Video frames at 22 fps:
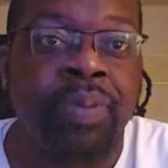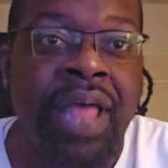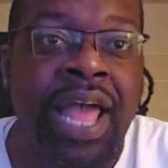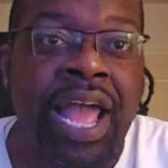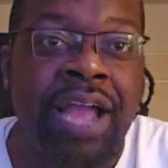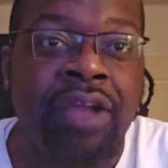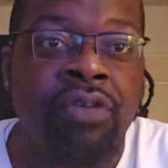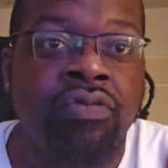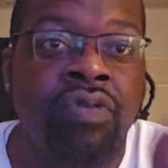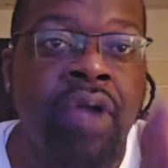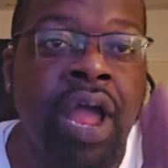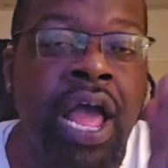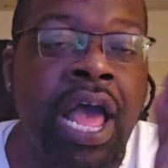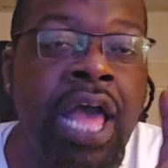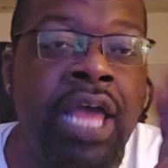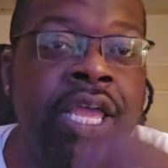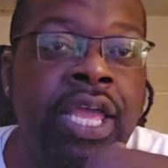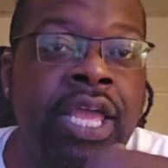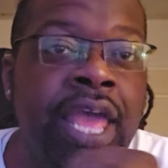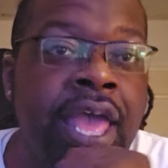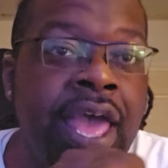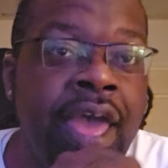
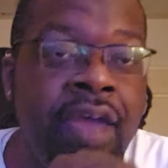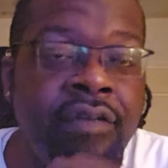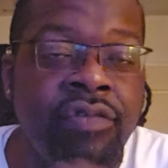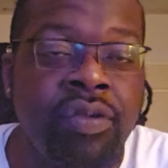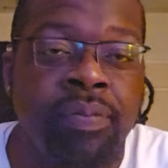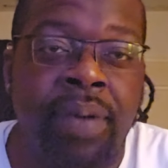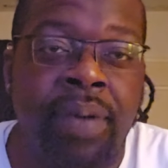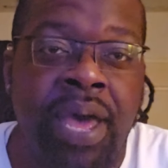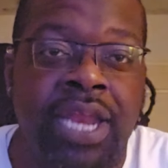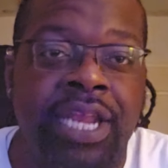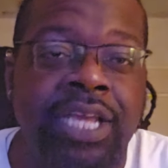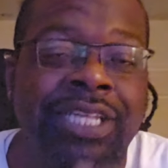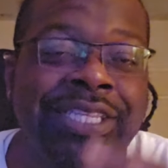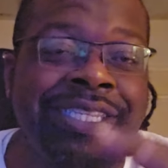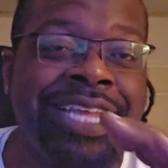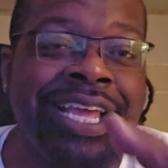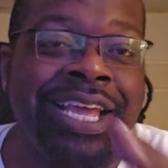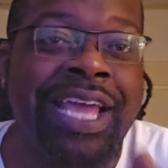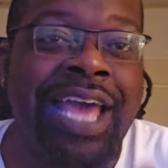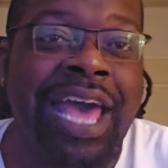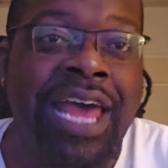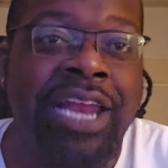BlackRock, everybody.
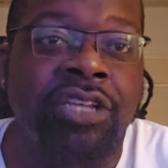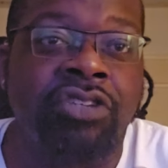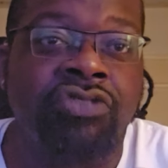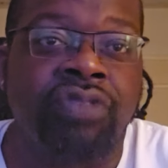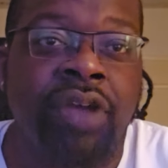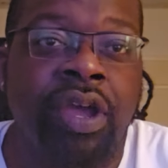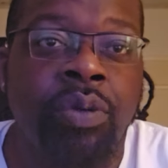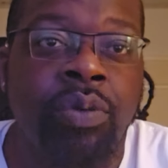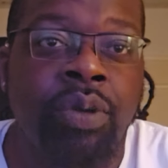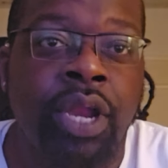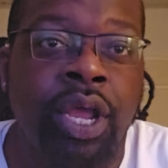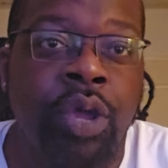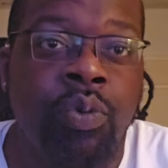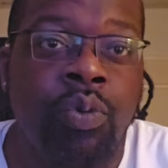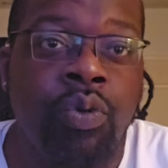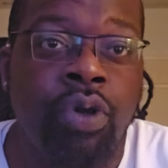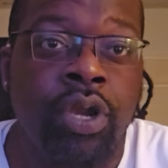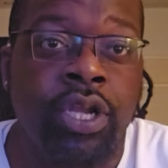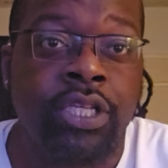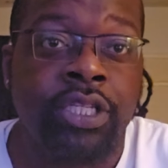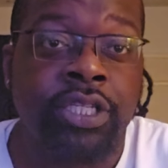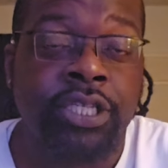They got us right where they
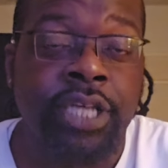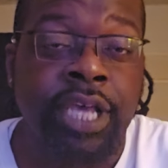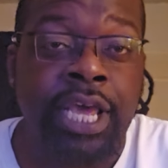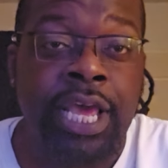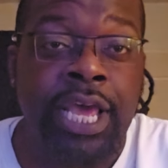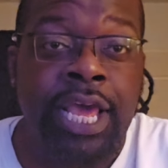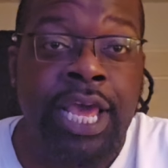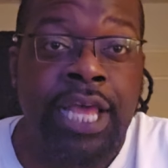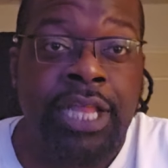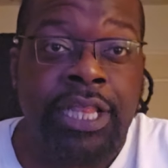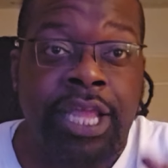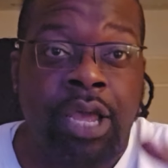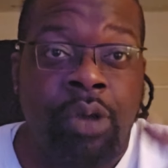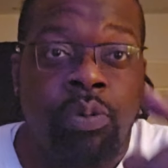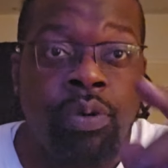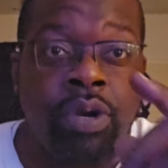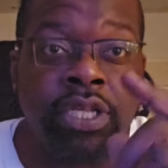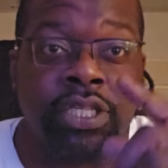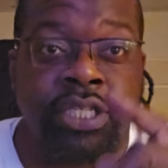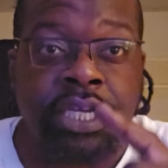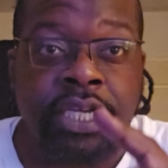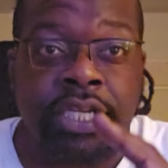want us. They
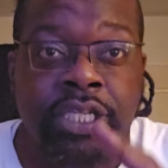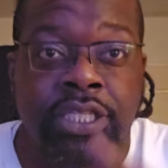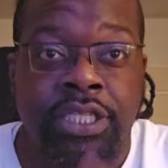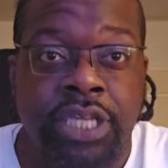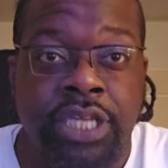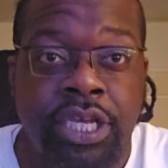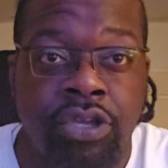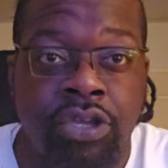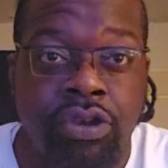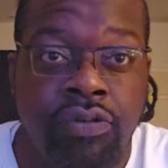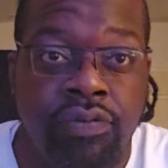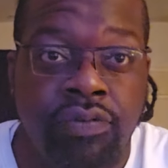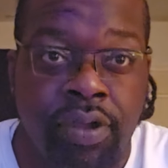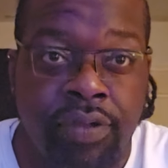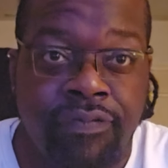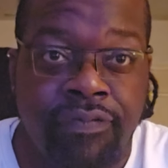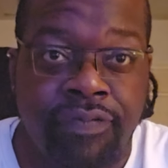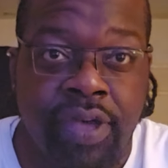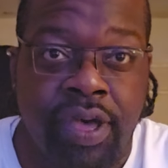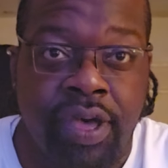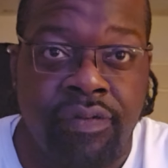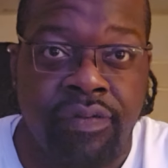want us to continue to
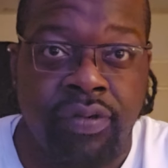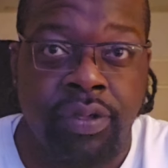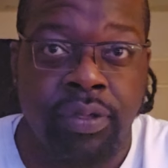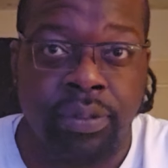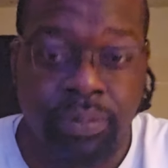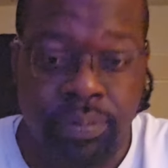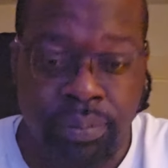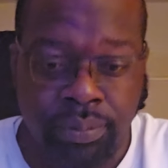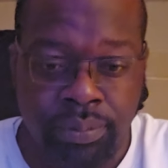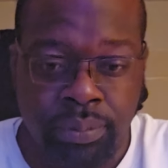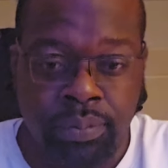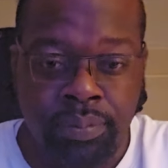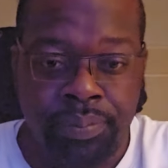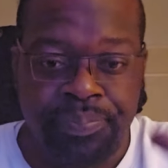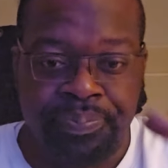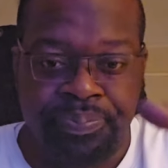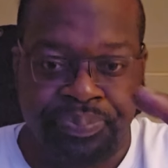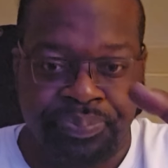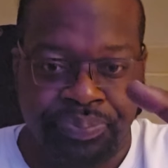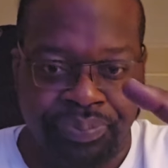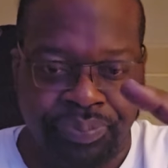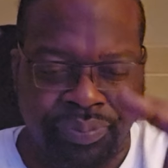rent forever.
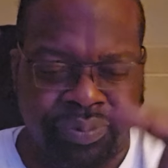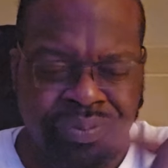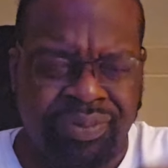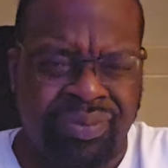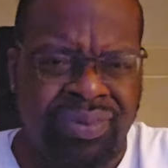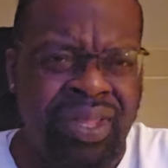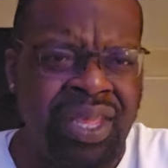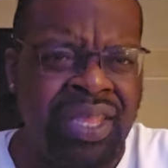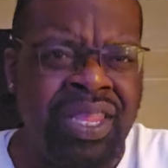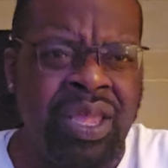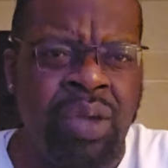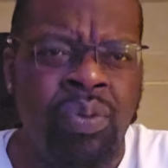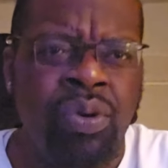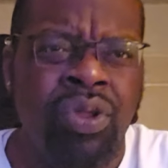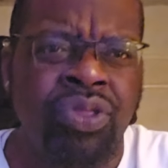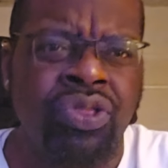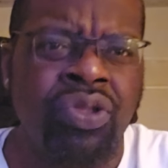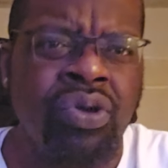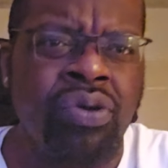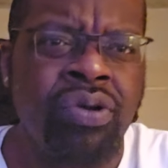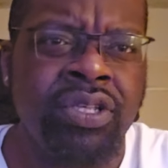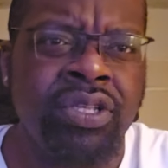They want
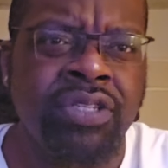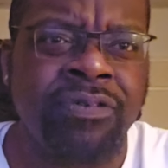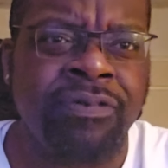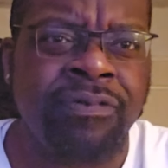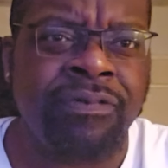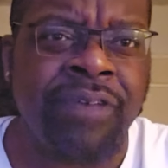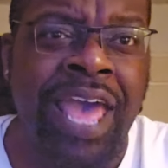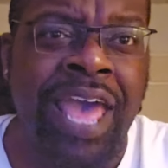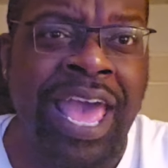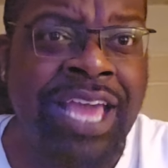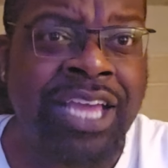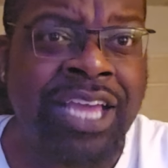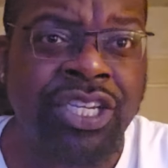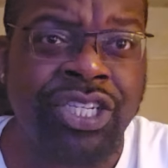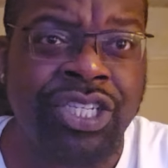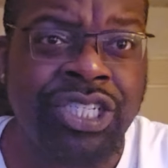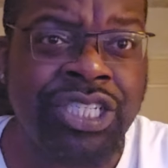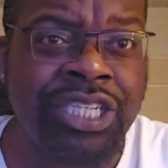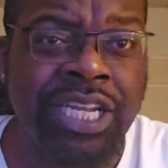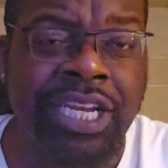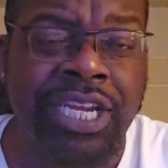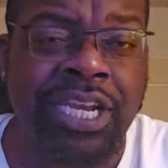to throw this faggot
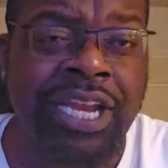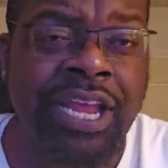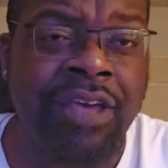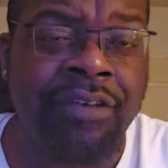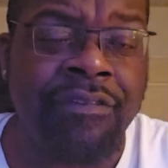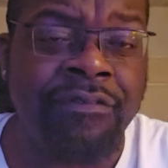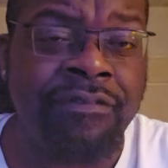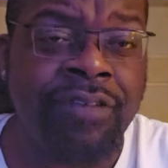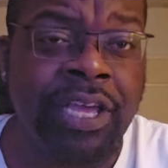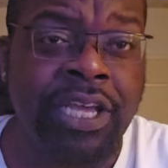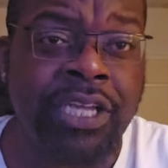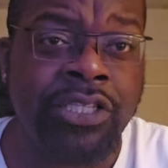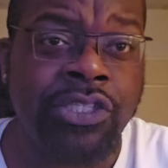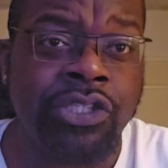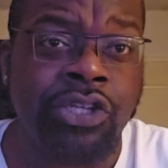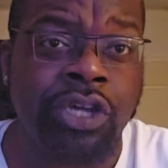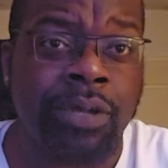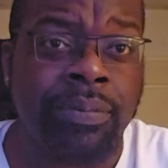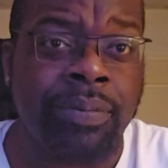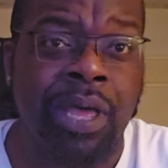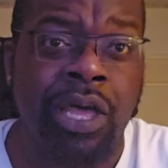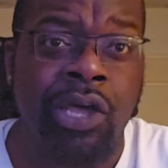shit in our face
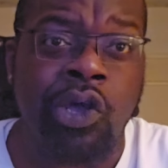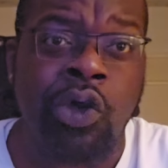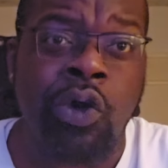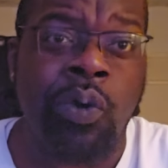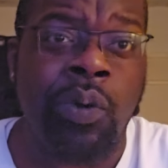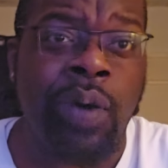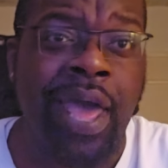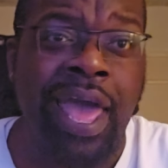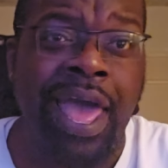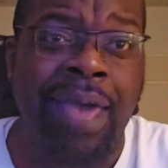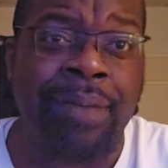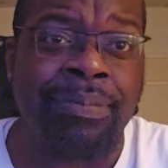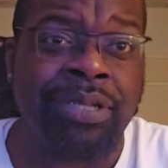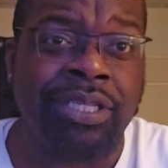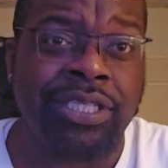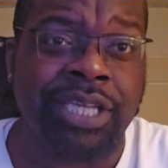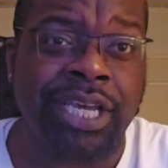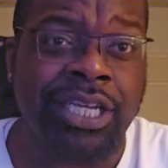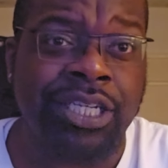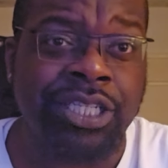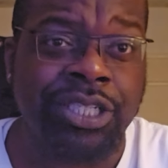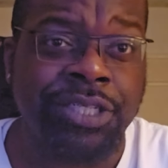talking about
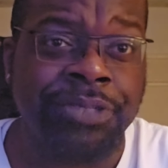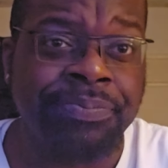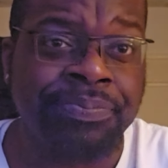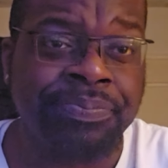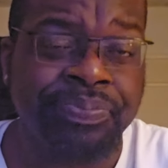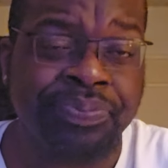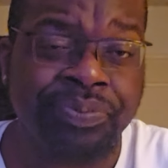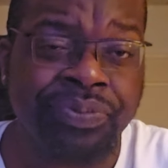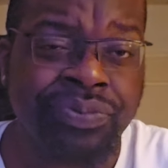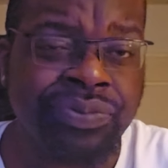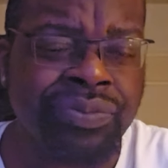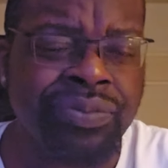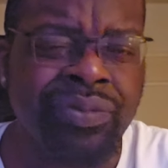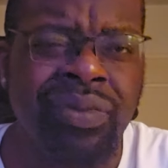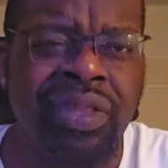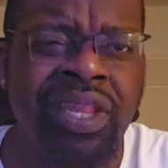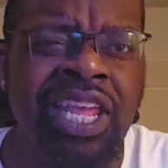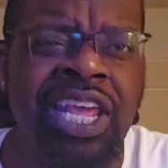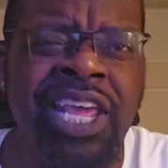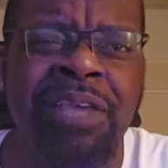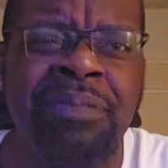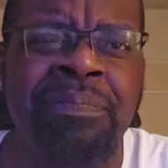cohabitation
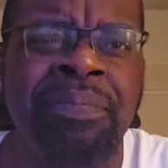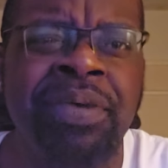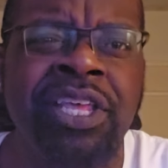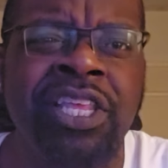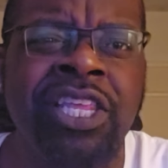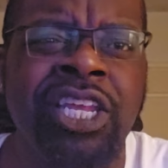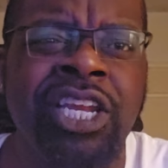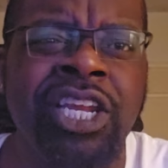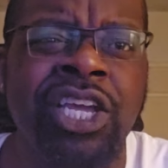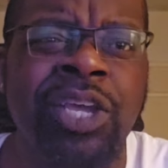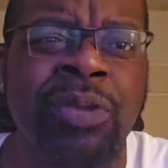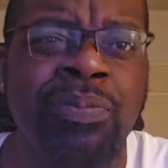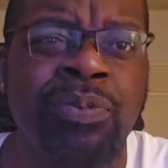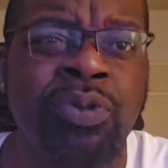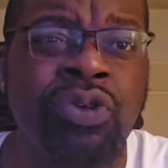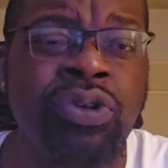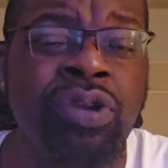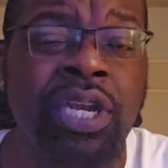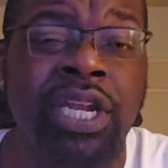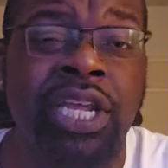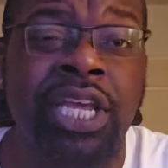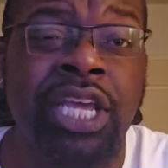and building a
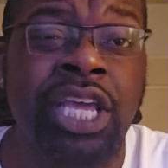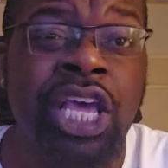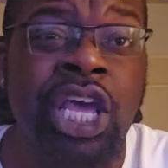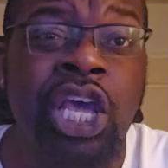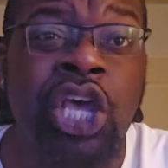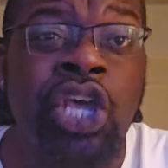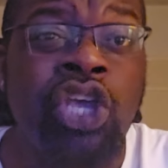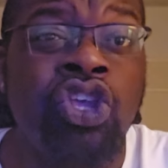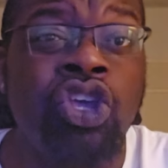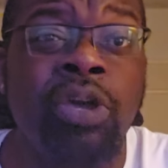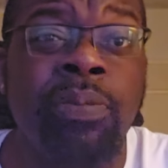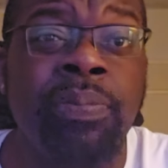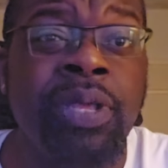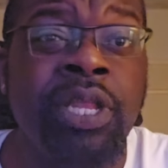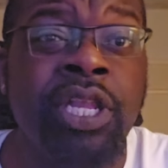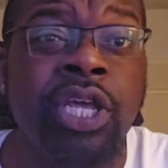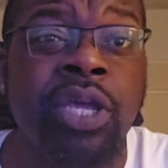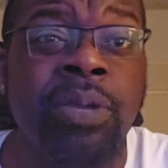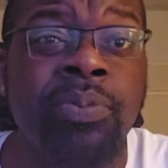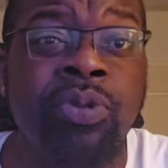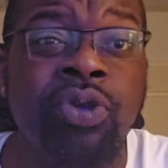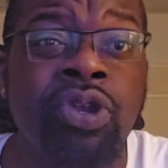community. You can build a
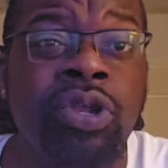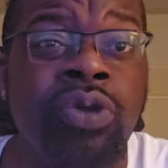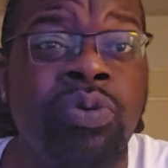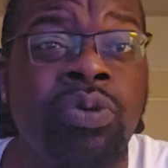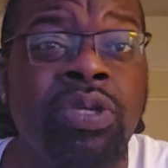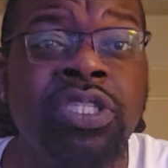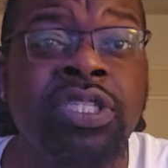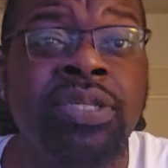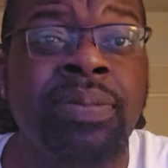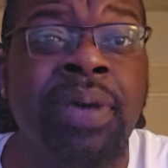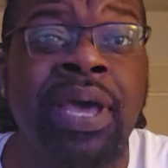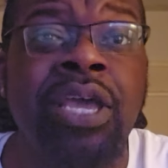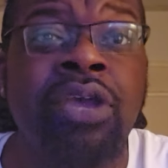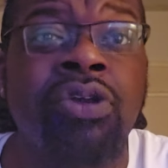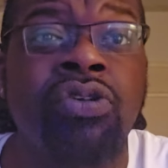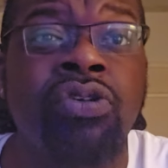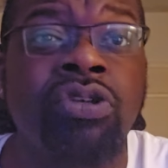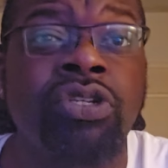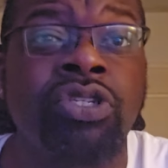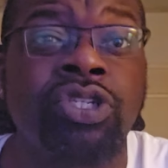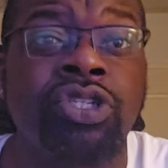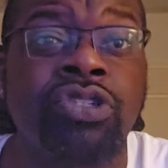community with somebody
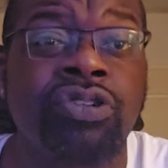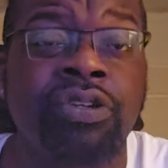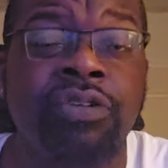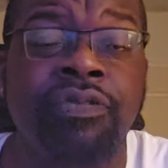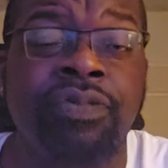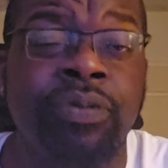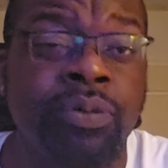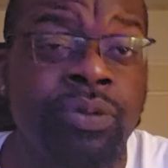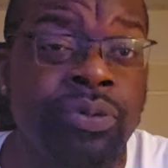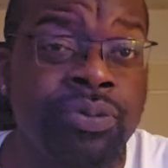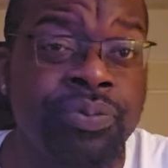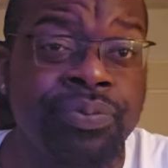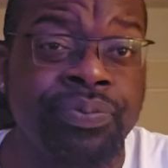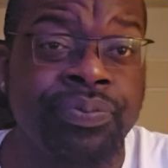across the street from you.